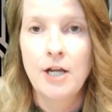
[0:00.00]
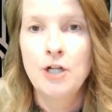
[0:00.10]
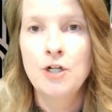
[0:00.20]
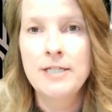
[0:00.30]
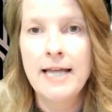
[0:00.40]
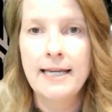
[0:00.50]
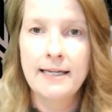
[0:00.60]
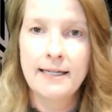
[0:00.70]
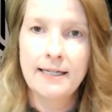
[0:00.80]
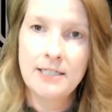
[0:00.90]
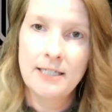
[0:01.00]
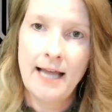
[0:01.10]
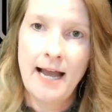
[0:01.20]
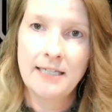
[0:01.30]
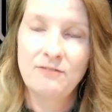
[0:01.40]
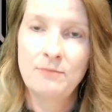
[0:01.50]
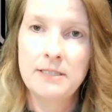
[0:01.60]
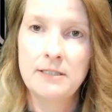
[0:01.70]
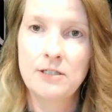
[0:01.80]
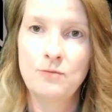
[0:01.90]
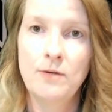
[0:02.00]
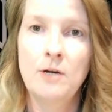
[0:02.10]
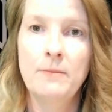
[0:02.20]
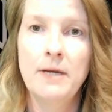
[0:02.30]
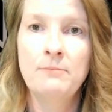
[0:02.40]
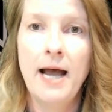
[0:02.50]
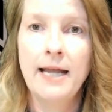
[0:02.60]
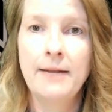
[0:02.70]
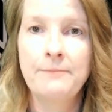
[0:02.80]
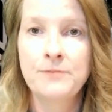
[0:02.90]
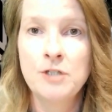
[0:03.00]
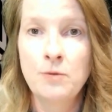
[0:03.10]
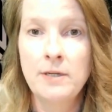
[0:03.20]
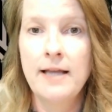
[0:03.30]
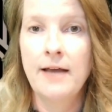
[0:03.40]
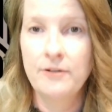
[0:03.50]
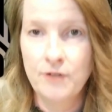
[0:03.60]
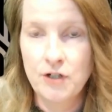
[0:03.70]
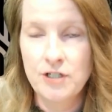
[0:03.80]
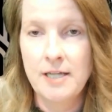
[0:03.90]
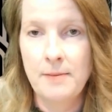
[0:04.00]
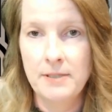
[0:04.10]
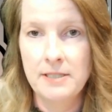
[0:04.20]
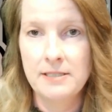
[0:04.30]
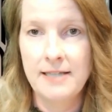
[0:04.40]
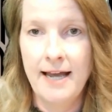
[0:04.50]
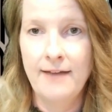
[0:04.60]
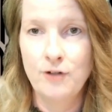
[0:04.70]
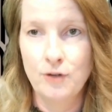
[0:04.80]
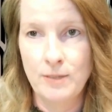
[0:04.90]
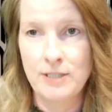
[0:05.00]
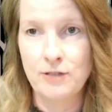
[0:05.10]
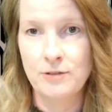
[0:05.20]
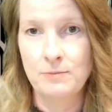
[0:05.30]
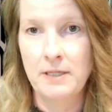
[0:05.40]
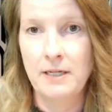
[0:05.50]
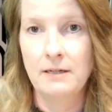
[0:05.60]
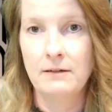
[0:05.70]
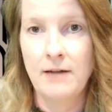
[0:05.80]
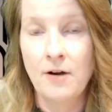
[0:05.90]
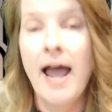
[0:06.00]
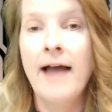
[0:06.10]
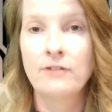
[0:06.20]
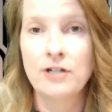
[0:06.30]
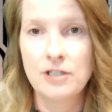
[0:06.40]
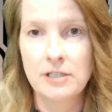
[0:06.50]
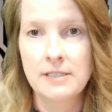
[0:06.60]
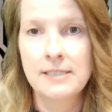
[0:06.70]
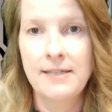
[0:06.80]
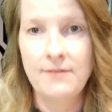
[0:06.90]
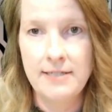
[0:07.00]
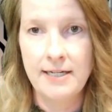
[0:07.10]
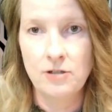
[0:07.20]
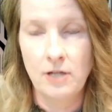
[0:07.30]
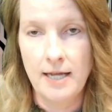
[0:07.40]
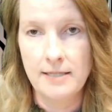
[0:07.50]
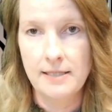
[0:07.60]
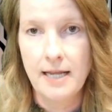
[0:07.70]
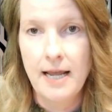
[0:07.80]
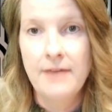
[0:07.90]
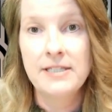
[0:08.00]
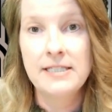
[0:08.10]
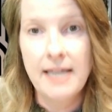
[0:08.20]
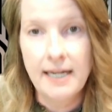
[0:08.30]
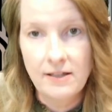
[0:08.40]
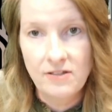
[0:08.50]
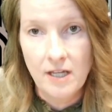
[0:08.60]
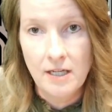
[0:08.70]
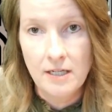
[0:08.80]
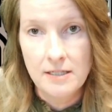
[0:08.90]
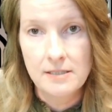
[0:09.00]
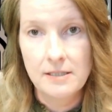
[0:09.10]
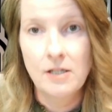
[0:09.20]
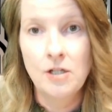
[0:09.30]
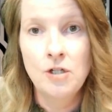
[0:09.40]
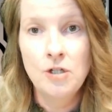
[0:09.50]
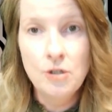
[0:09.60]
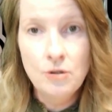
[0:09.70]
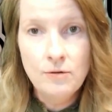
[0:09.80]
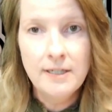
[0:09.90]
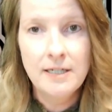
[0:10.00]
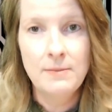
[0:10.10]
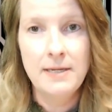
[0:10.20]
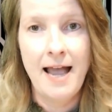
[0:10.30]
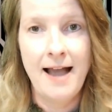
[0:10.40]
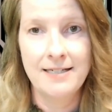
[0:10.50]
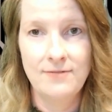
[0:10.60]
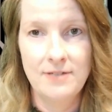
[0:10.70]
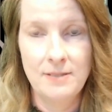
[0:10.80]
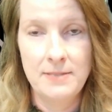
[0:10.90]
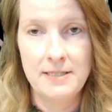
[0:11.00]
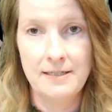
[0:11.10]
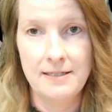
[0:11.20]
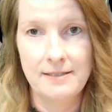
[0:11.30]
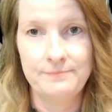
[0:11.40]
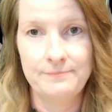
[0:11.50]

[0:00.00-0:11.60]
You're taking it into the active business realm. And by doing that, the first step is to have your rentals be on average 7 days or less. The second thing is you need to be active in the business.